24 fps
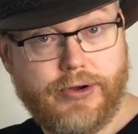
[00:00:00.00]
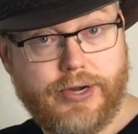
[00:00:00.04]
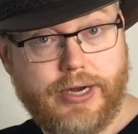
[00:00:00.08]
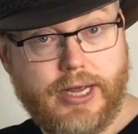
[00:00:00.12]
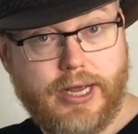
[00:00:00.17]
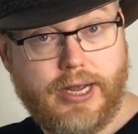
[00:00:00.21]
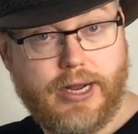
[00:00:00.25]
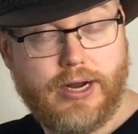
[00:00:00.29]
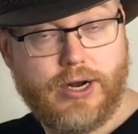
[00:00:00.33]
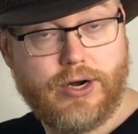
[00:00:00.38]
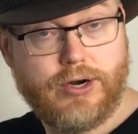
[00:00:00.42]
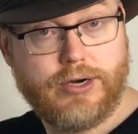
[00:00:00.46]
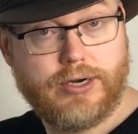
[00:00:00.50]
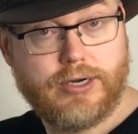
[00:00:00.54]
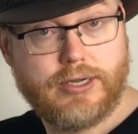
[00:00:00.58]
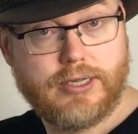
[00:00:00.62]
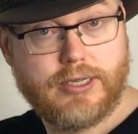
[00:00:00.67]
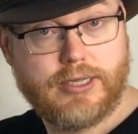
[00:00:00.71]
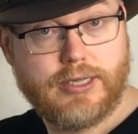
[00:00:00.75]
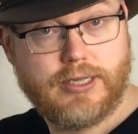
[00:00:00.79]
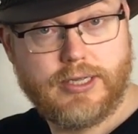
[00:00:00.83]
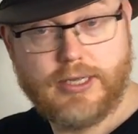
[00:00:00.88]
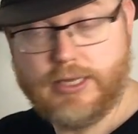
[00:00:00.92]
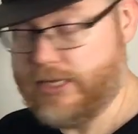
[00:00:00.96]
here.
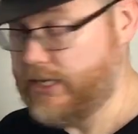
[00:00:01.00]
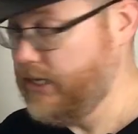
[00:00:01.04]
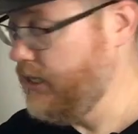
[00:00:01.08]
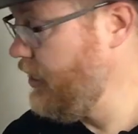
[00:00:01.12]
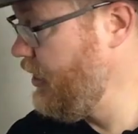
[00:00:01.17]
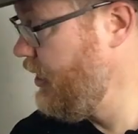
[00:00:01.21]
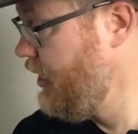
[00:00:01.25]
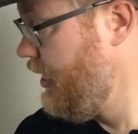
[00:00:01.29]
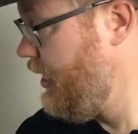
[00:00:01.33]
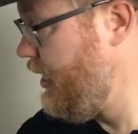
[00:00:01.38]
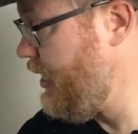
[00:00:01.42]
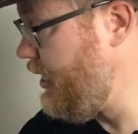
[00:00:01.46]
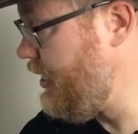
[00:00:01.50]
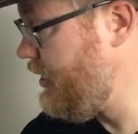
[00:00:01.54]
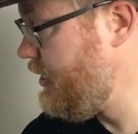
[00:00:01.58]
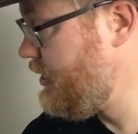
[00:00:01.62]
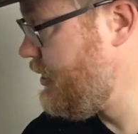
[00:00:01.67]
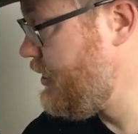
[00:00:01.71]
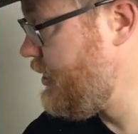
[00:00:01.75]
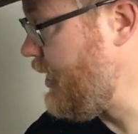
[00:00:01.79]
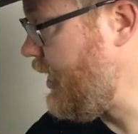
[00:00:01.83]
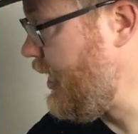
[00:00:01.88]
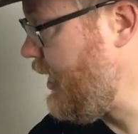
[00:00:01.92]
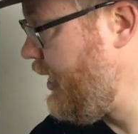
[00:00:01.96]
His
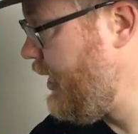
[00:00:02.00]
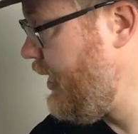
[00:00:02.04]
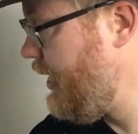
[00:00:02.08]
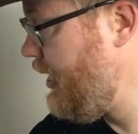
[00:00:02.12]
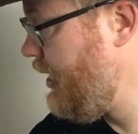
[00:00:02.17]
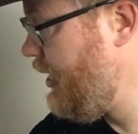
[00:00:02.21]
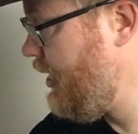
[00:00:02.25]
son,